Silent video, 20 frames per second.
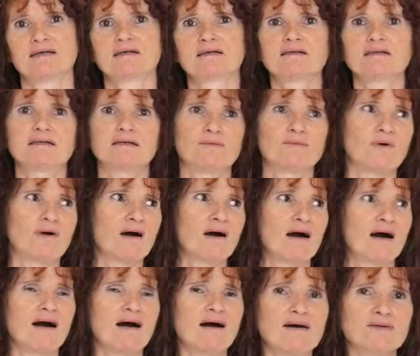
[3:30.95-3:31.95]
Oh, what
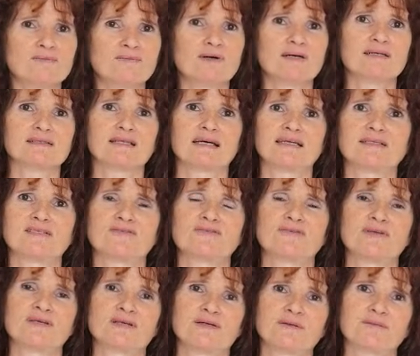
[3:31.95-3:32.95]
hard work that is
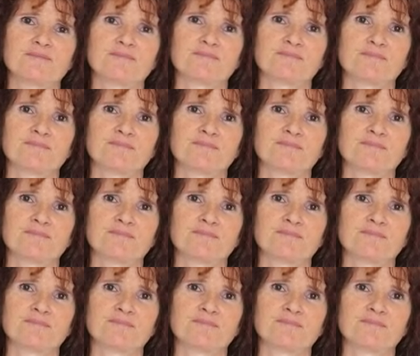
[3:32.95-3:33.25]
for you.